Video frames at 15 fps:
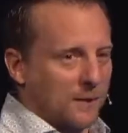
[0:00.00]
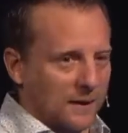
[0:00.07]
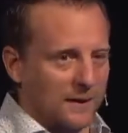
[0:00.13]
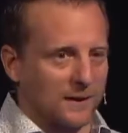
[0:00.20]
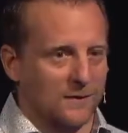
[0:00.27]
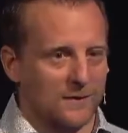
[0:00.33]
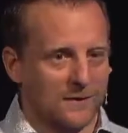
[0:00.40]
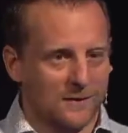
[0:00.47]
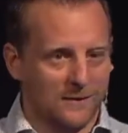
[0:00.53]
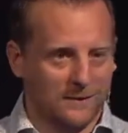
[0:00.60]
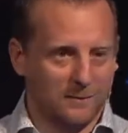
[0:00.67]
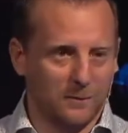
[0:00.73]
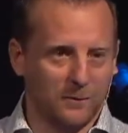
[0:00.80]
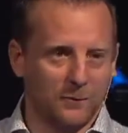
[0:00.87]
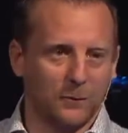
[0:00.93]
minutes.
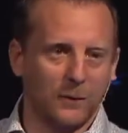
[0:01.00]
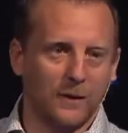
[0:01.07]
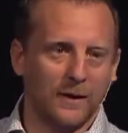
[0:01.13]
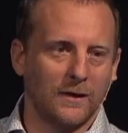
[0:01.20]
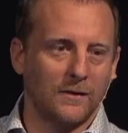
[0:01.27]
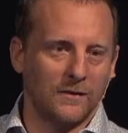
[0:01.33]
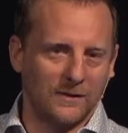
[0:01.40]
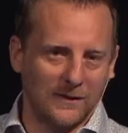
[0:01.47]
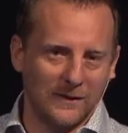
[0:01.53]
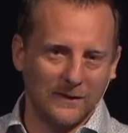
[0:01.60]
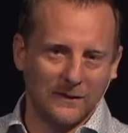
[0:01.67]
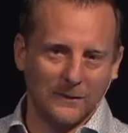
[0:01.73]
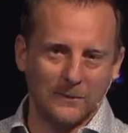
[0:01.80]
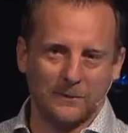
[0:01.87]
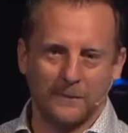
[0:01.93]
Before I see
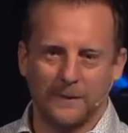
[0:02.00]
you."